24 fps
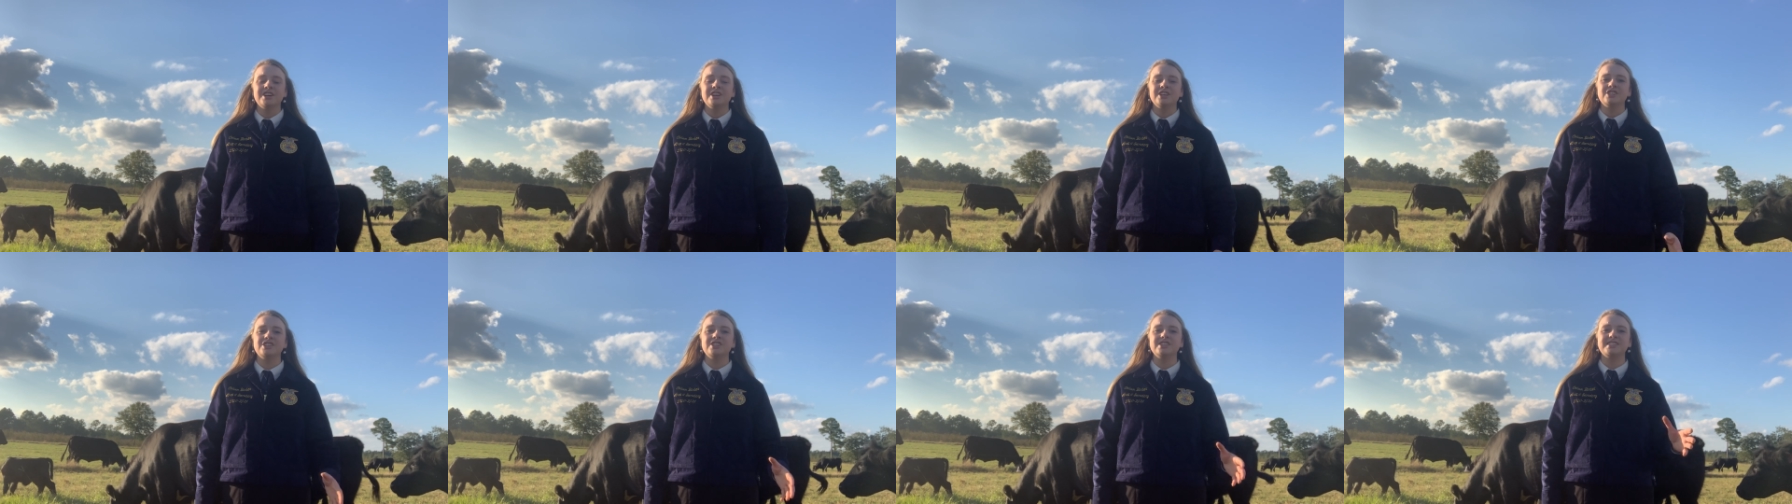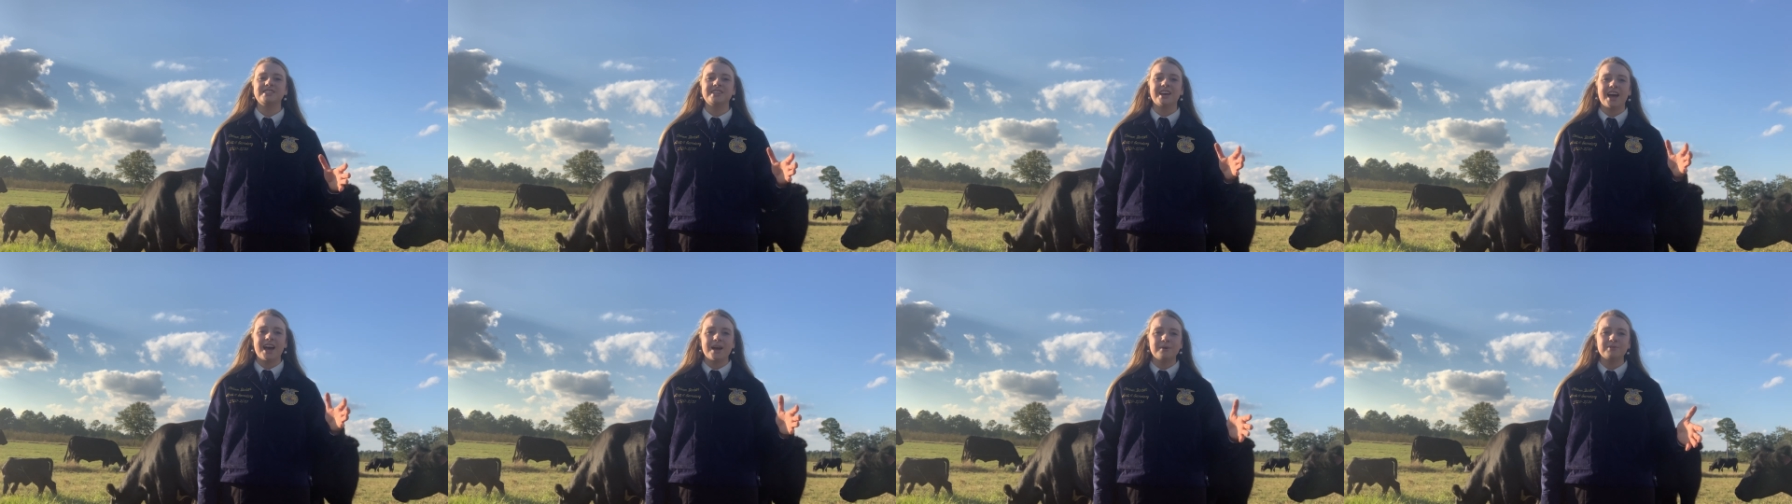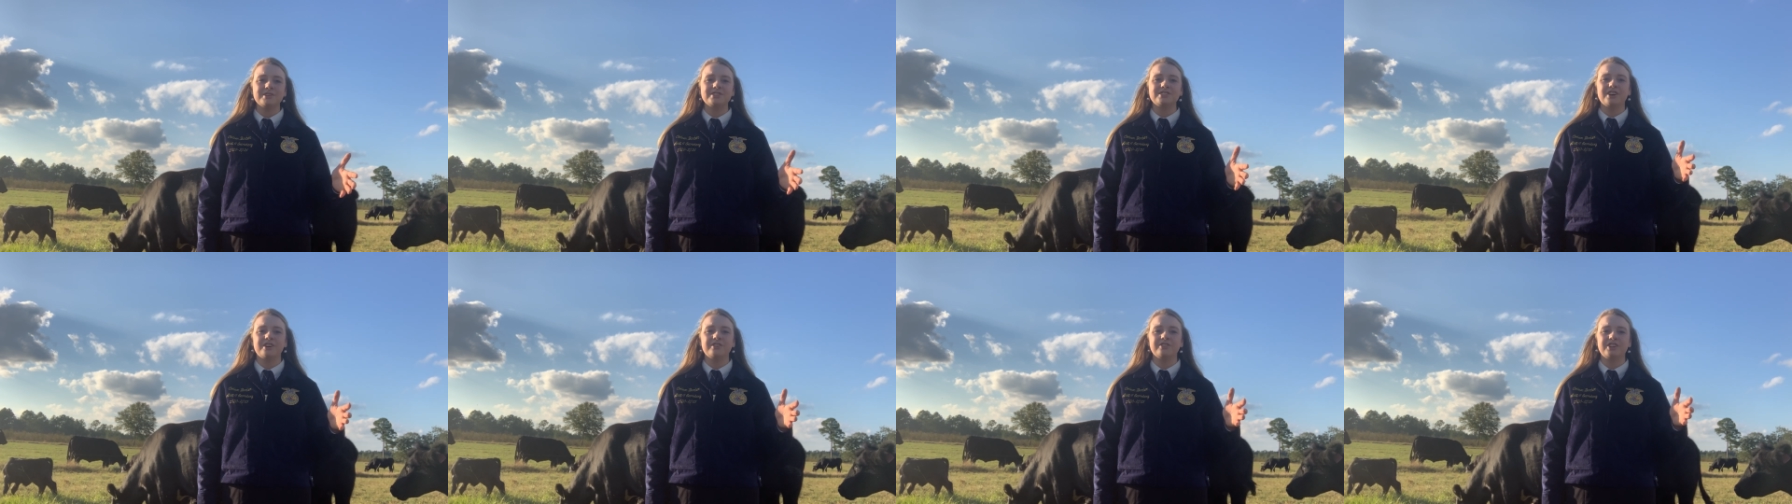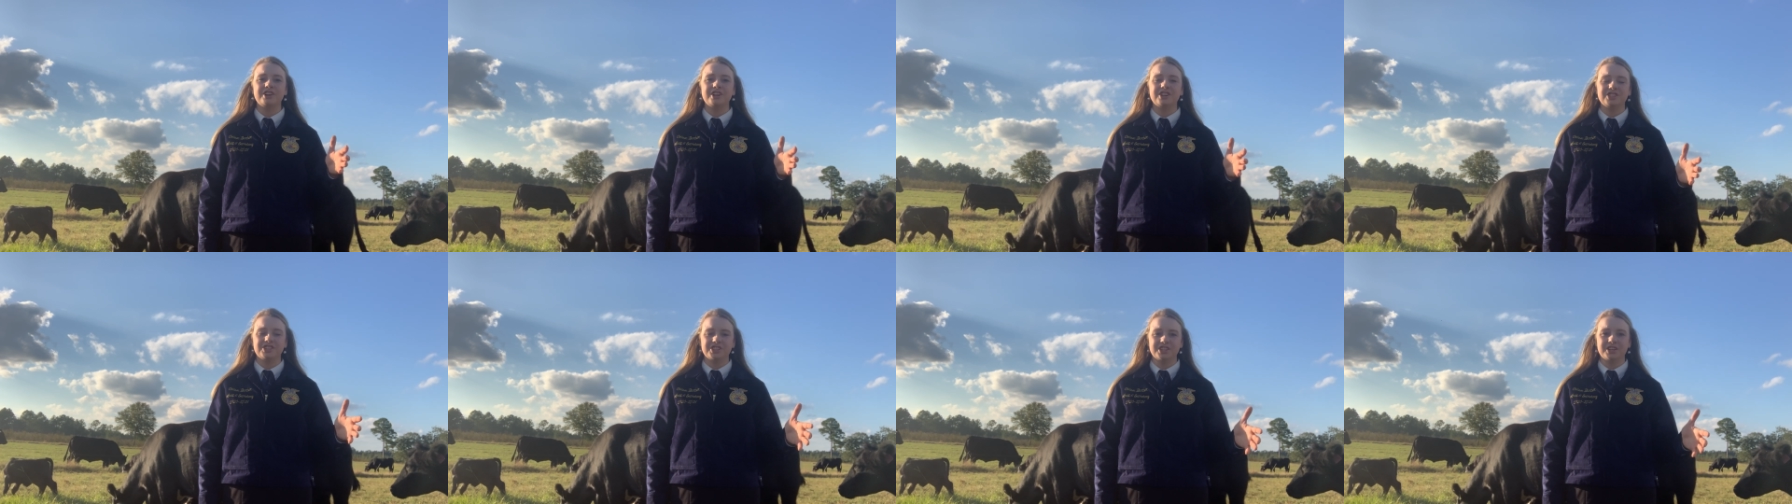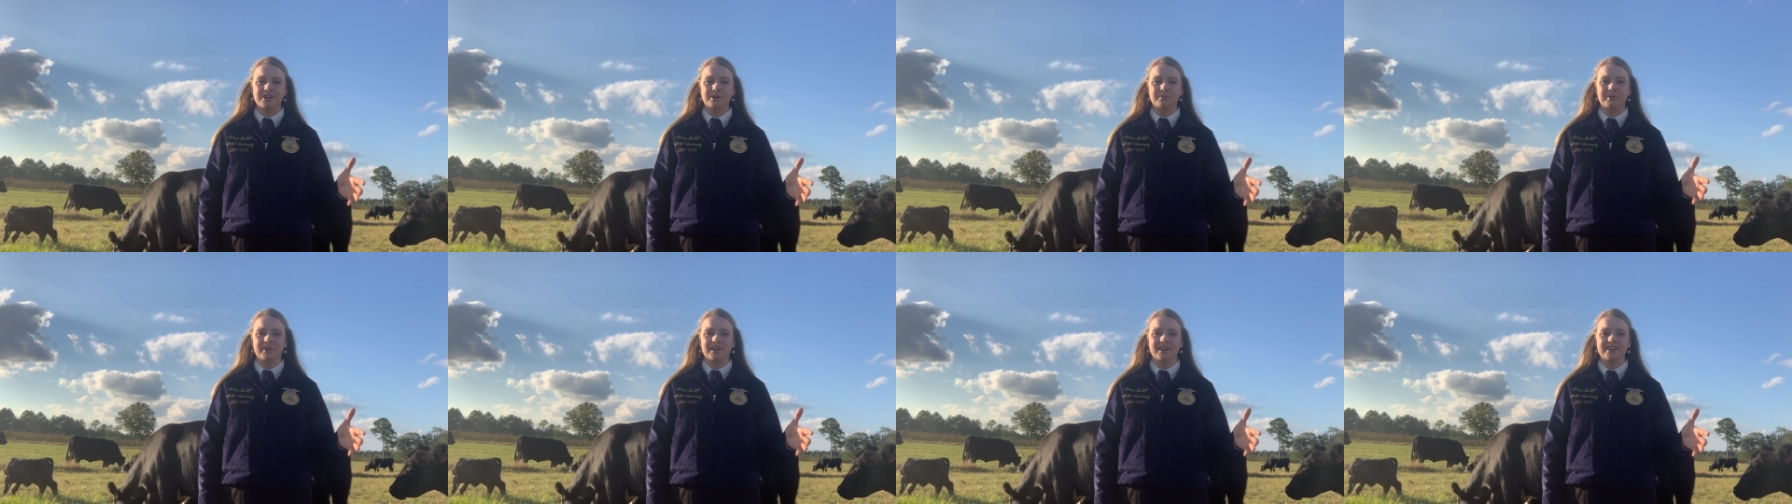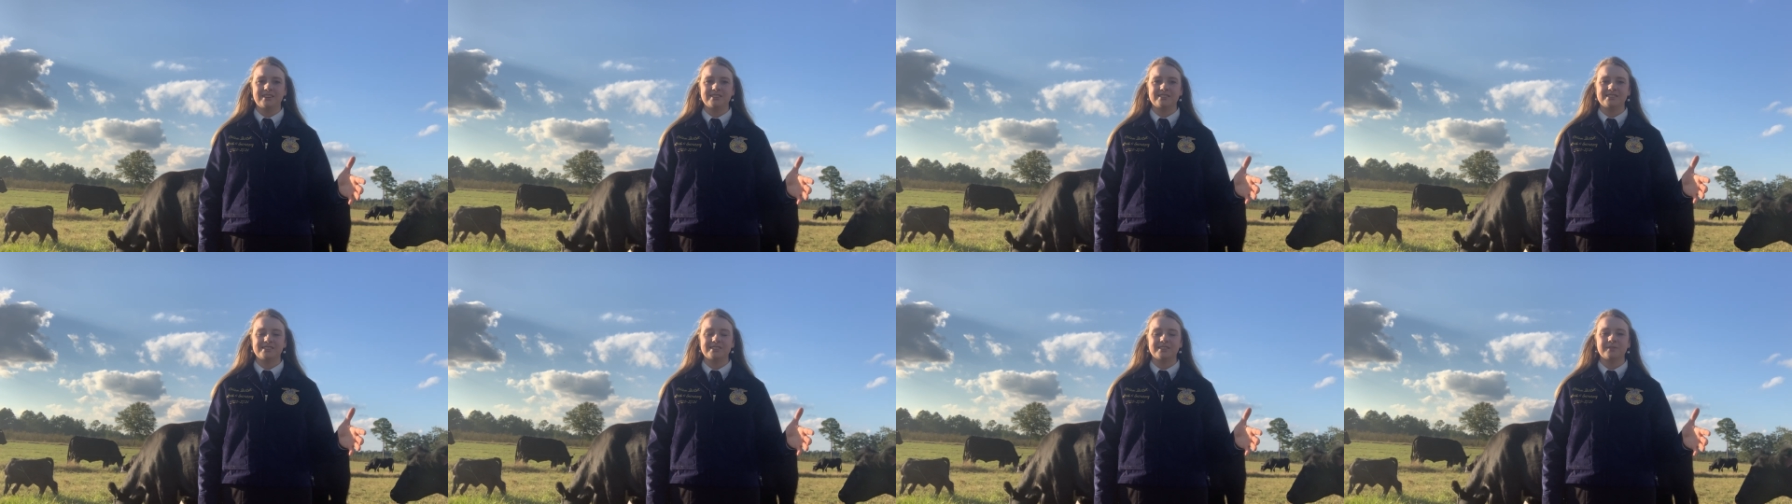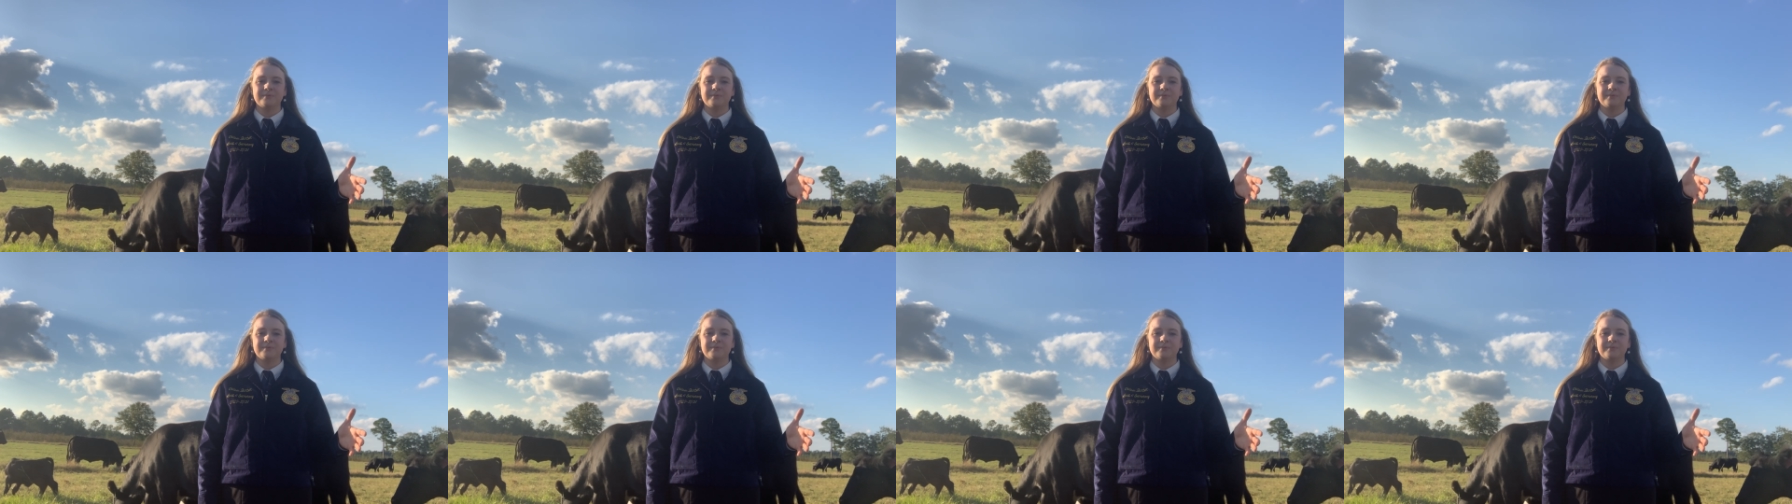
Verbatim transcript: to the time it's on their dinner plates.